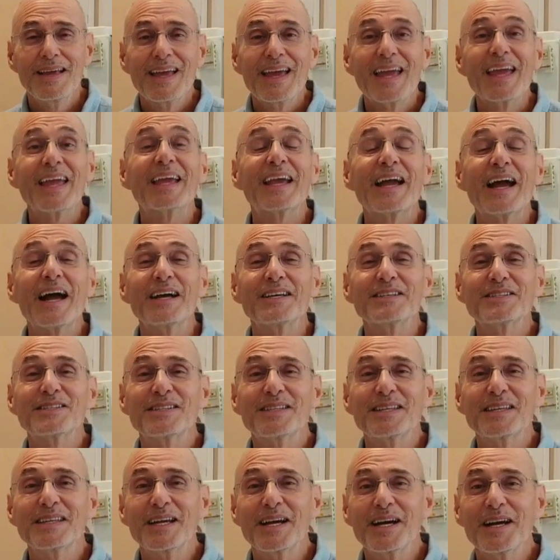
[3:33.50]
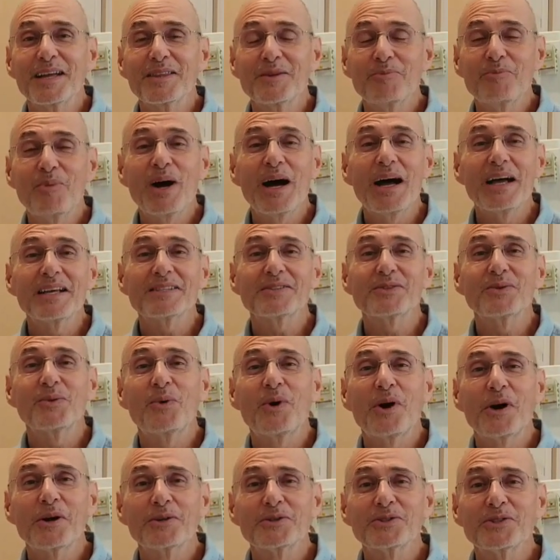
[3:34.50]
Hey guys, the pasta
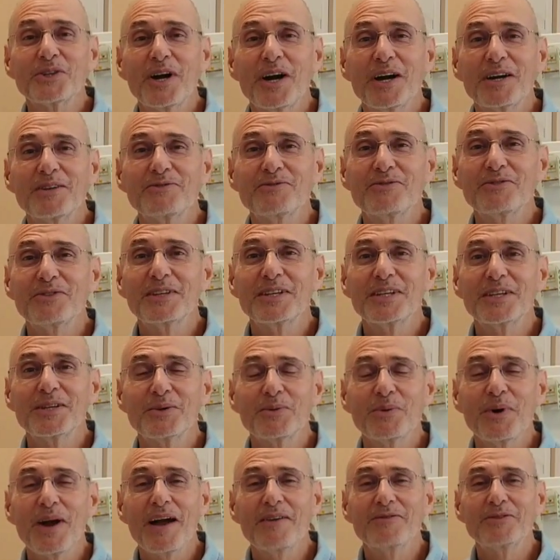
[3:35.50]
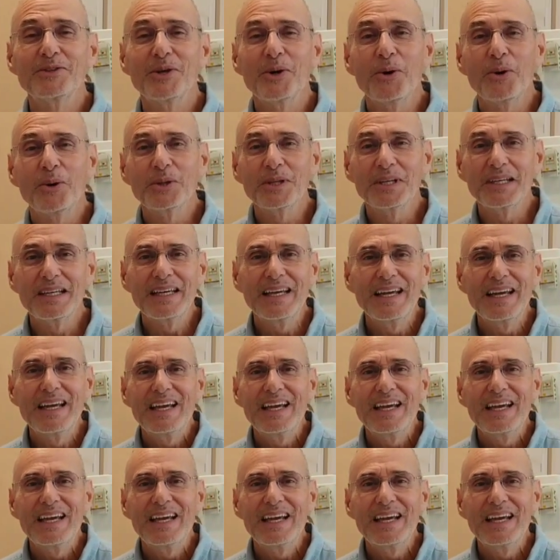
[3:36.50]
water's on for the ravioli,